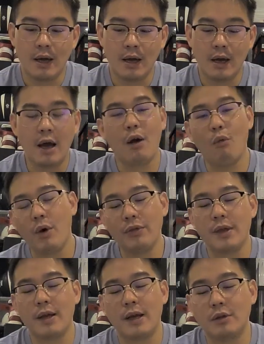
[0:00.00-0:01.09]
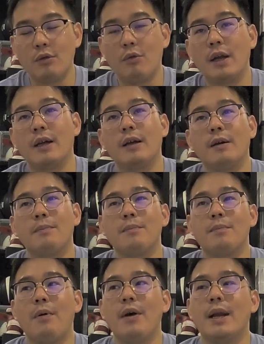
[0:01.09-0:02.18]
One thing I do want to
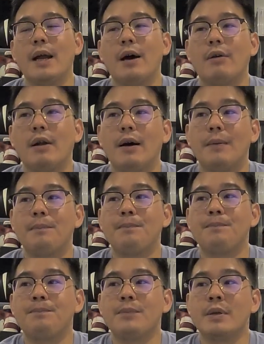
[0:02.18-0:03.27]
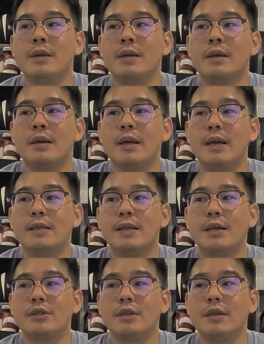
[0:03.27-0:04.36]
point out, it's
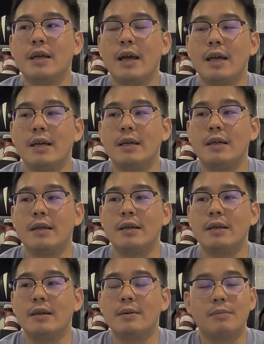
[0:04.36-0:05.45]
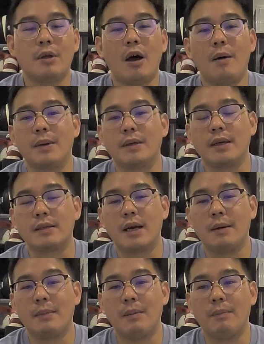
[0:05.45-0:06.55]
actually a topic that's
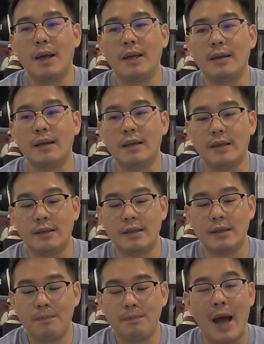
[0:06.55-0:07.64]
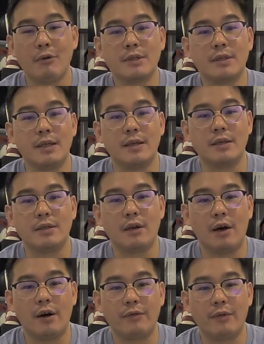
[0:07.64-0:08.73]
come up lately, the bounciness
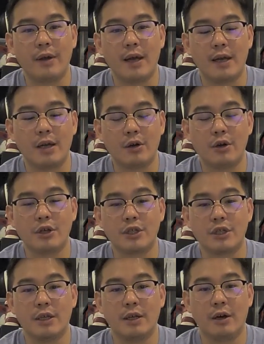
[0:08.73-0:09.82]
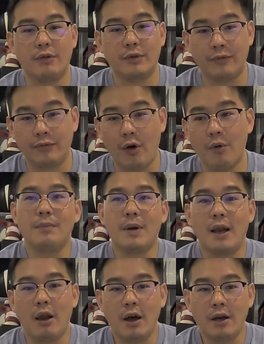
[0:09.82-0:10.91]
of a cushion of the foam. A
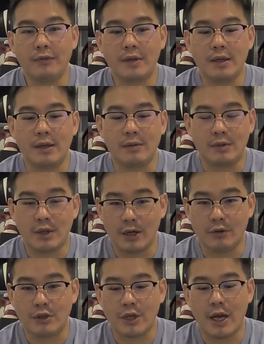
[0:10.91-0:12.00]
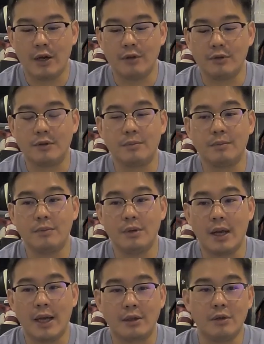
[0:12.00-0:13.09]
lot of the other channels
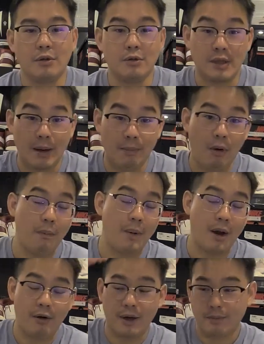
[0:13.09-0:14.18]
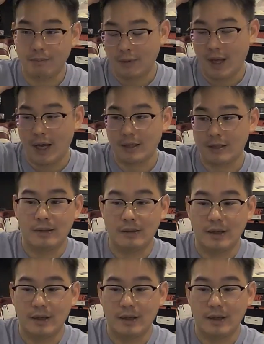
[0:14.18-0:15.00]
like to use that ball bearing test.